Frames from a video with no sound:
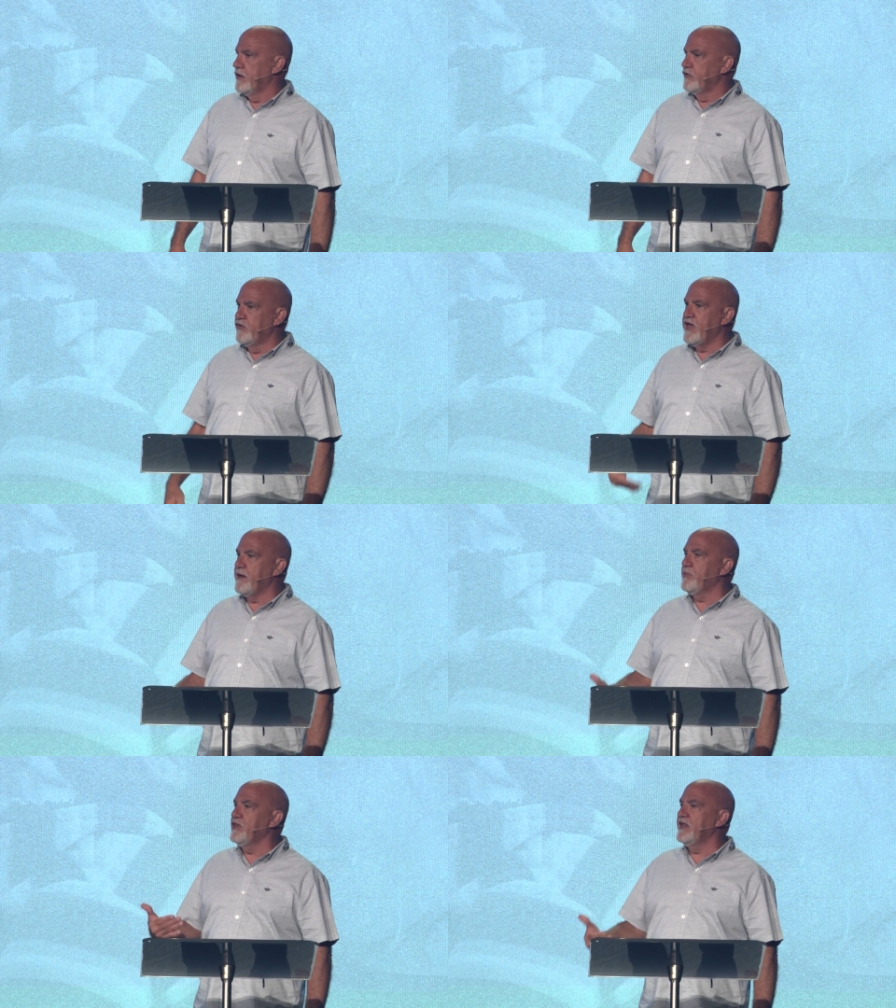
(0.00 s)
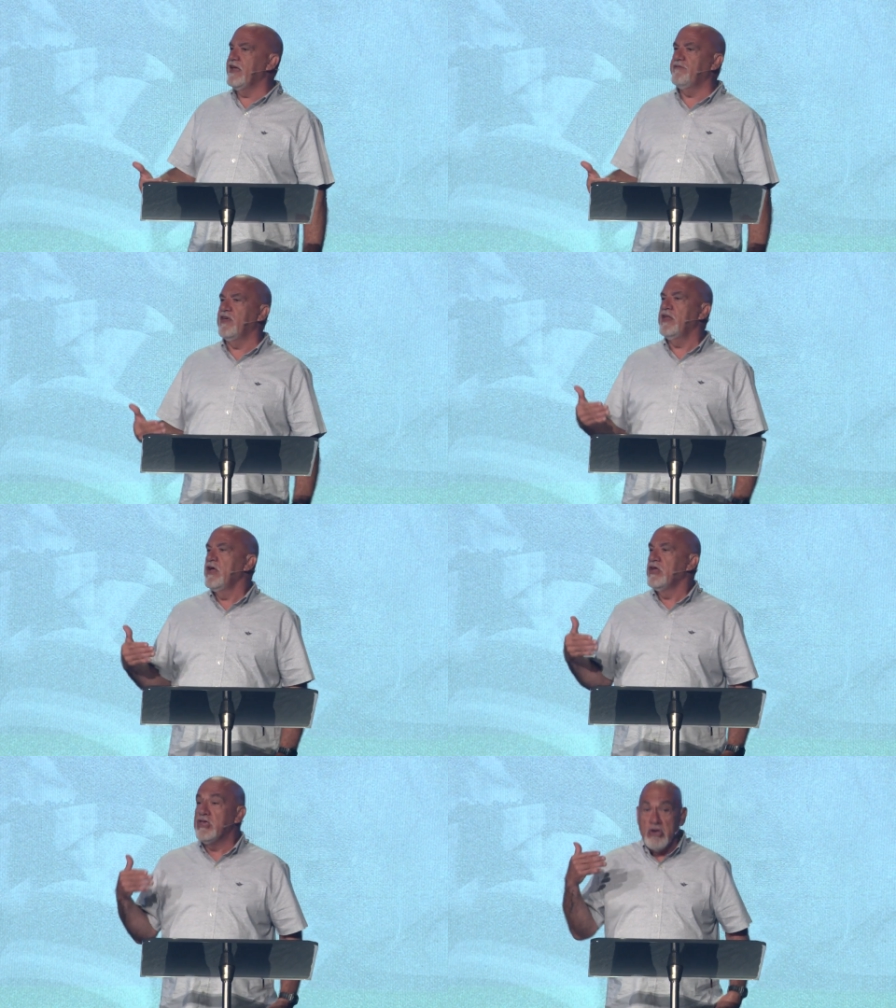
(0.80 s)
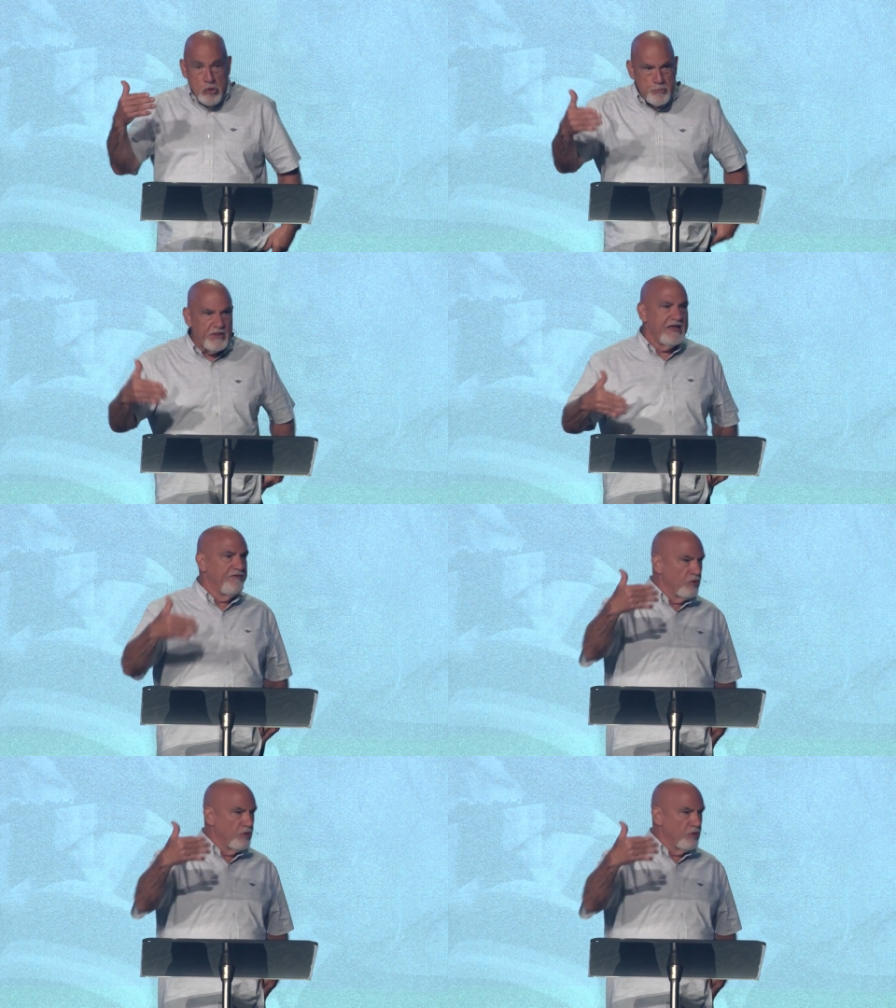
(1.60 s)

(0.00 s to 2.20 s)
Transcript: Do they believe that you believe a